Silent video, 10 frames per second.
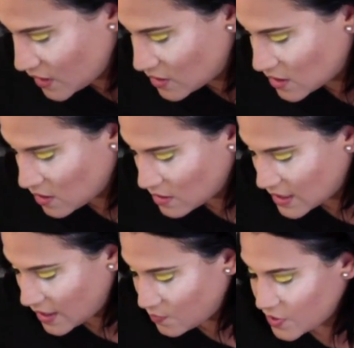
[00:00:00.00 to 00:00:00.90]
So
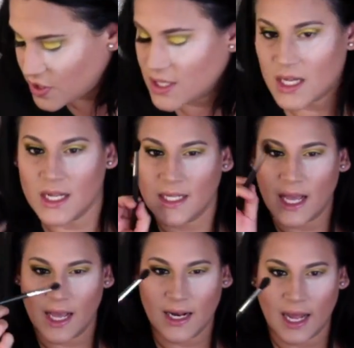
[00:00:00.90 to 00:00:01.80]
then we're just going to
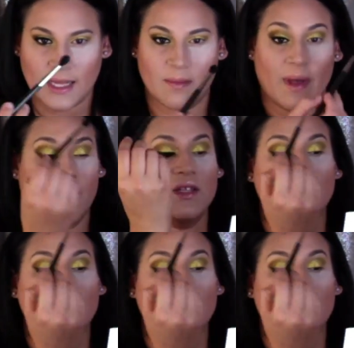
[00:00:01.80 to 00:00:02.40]
take like the MAC